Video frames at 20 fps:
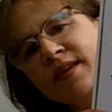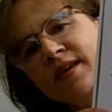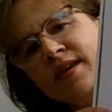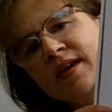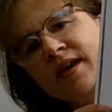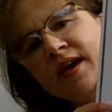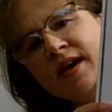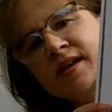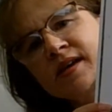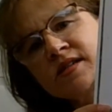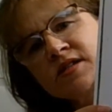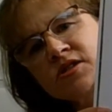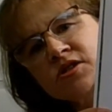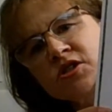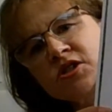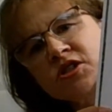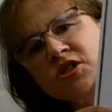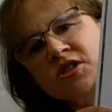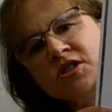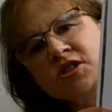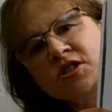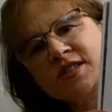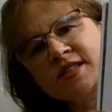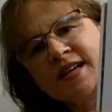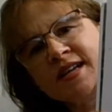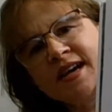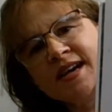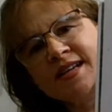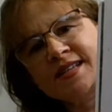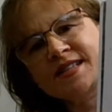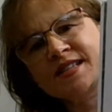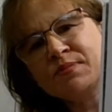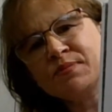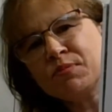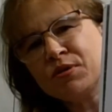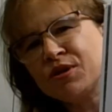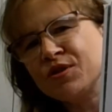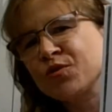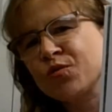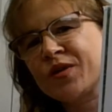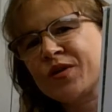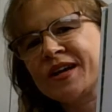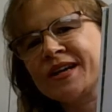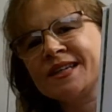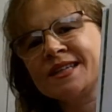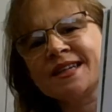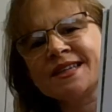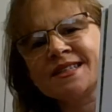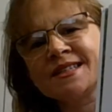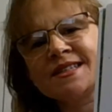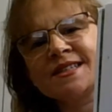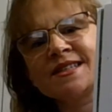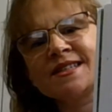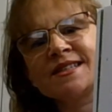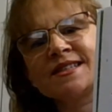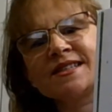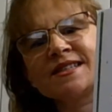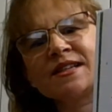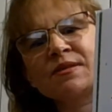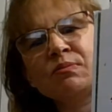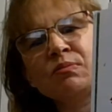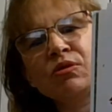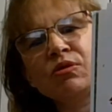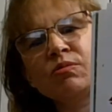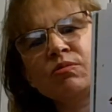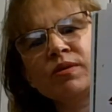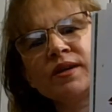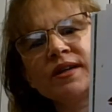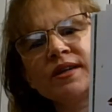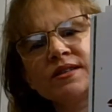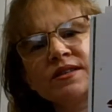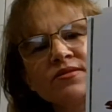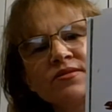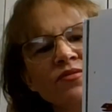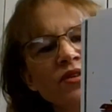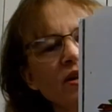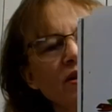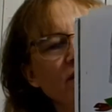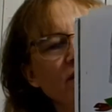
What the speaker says: And so they're just kind of simple, and the way he does it is simple, but it's very